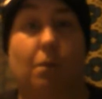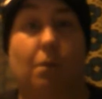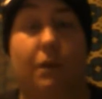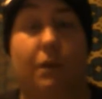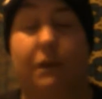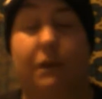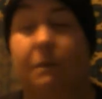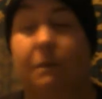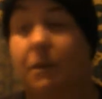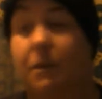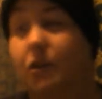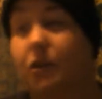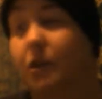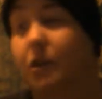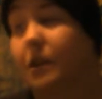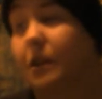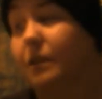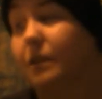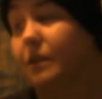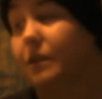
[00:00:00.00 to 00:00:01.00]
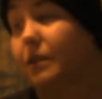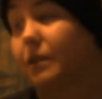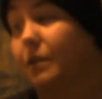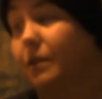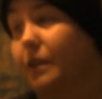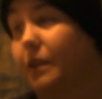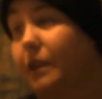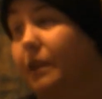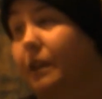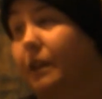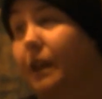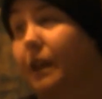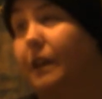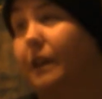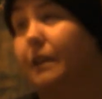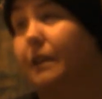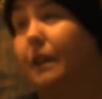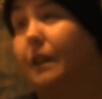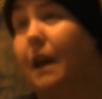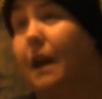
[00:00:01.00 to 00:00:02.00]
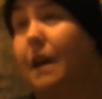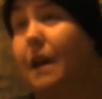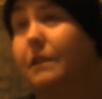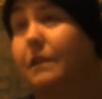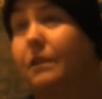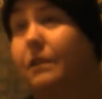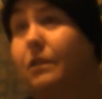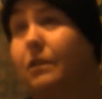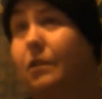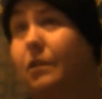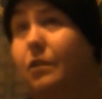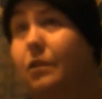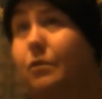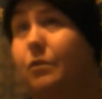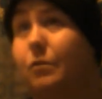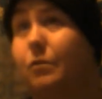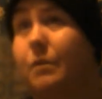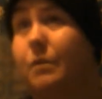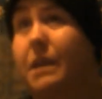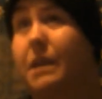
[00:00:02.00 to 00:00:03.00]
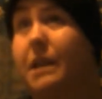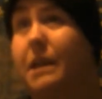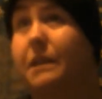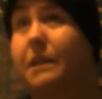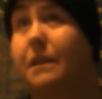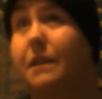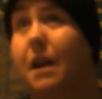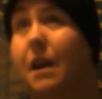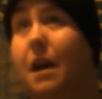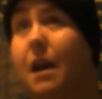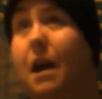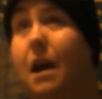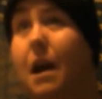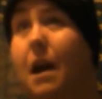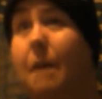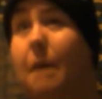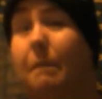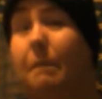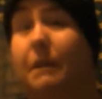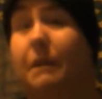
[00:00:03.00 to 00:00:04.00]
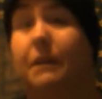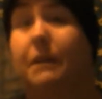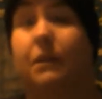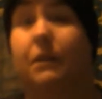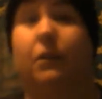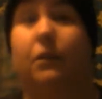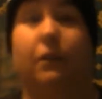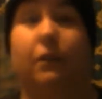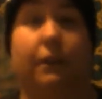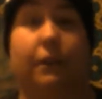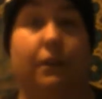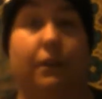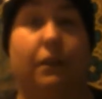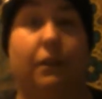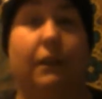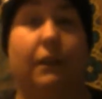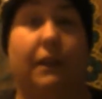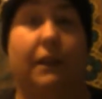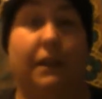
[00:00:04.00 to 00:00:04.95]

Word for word: especially considering like the last two weeks up until literally